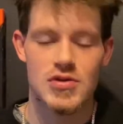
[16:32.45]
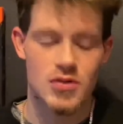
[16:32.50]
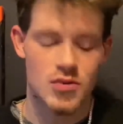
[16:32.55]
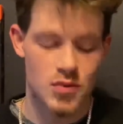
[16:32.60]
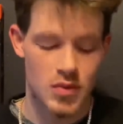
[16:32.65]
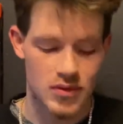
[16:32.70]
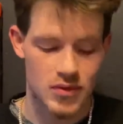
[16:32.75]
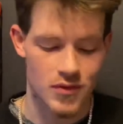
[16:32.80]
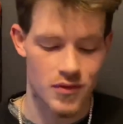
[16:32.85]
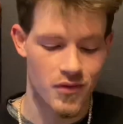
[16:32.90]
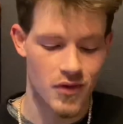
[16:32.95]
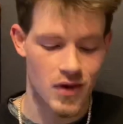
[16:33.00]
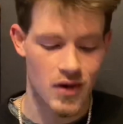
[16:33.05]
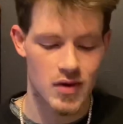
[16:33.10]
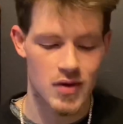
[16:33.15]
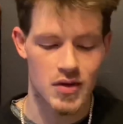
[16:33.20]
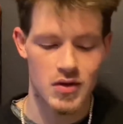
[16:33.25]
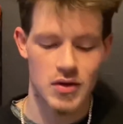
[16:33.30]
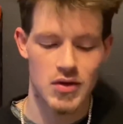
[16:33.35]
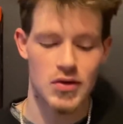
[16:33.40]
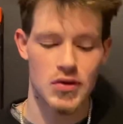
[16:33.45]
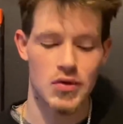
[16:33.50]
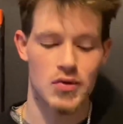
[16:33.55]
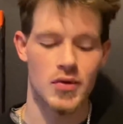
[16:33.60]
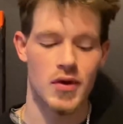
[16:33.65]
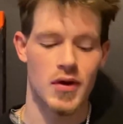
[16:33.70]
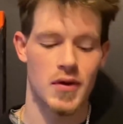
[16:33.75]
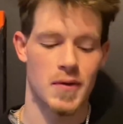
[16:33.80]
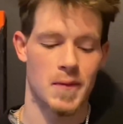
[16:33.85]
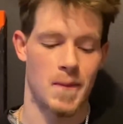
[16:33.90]
what the fuck can you do,
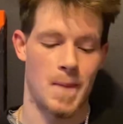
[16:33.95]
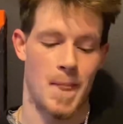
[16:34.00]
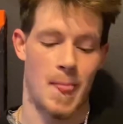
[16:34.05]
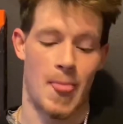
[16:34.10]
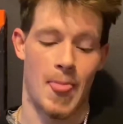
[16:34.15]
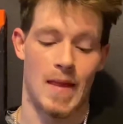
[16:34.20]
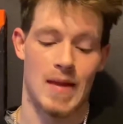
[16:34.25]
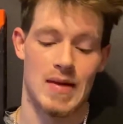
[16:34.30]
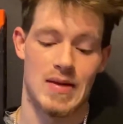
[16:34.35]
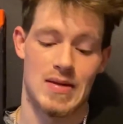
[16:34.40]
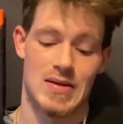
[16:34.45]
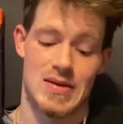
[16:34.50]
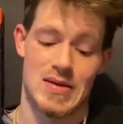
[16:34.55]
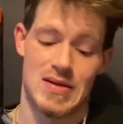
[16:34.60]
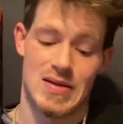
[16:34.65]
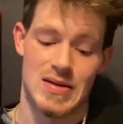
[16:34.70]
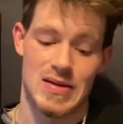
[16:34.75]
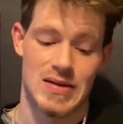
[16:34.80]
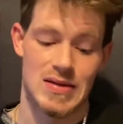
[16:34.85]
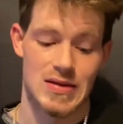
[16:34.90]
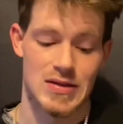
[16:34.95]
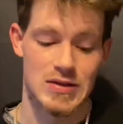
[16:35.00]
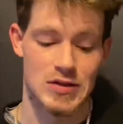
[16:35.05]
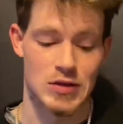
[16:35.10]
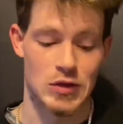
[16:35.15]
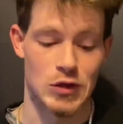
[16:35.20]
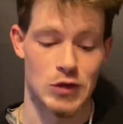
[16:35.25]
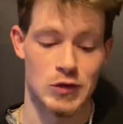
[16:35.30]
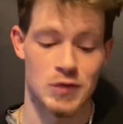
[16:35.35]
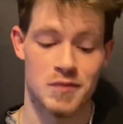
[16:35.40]
right?
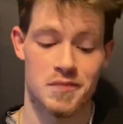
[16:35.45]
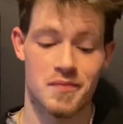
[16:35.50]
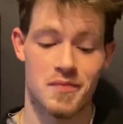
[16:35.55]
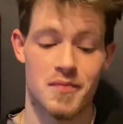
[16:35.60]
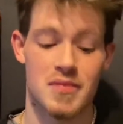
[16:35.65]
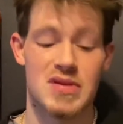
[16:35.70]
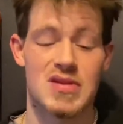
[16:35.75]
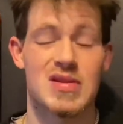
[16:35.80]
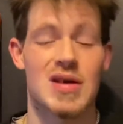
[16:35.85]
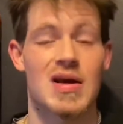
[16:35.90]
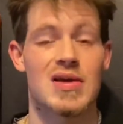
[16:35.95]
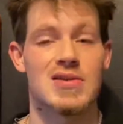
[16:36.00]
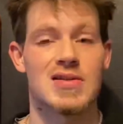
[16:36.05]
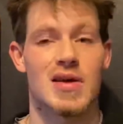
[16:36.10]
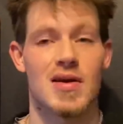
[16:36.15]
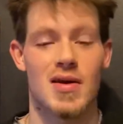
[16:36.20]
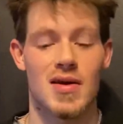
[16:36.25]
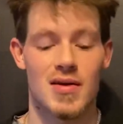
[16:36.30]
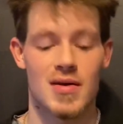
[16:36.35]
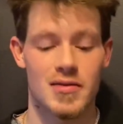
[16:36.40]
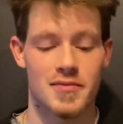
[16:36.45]
So, Başakşehir,